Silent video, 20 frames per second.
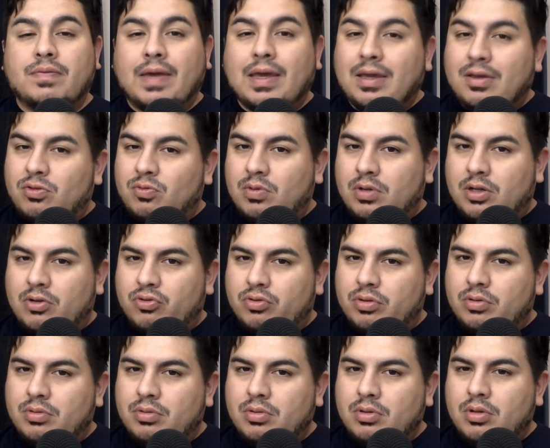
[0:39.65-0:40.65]
Vegas
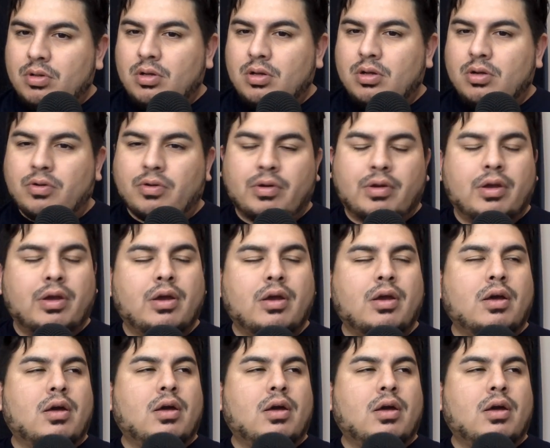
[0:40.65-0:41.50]
100, alright?